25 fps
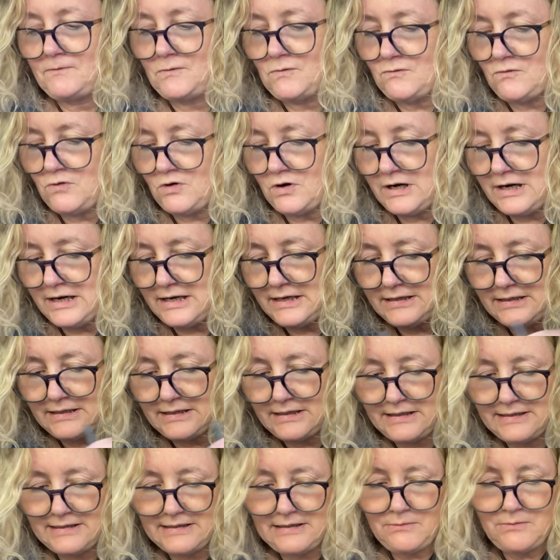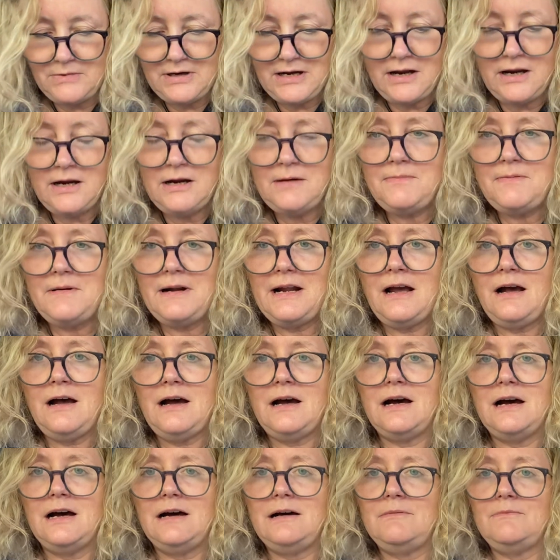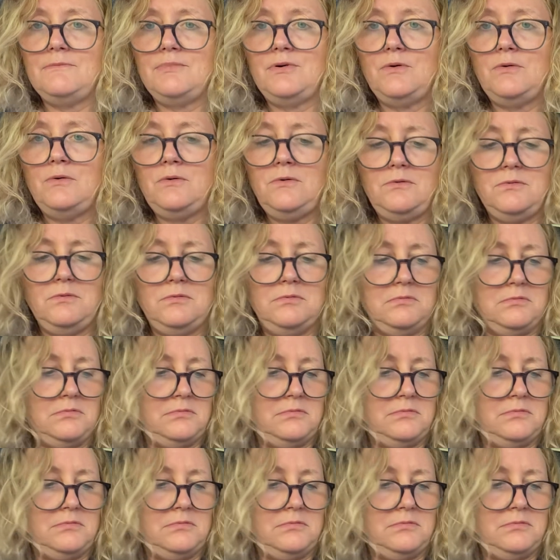Right, so we open it up. Oh,